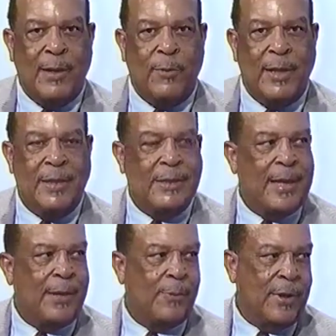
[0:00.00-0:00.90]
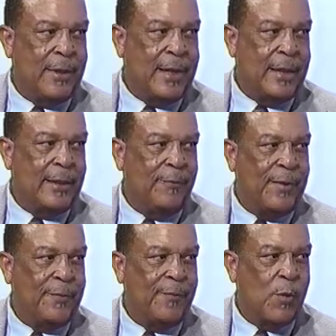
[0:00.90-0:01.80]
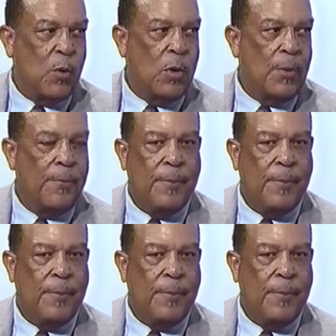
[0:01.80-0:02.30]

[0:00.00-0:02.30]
I graduated in January of 1954.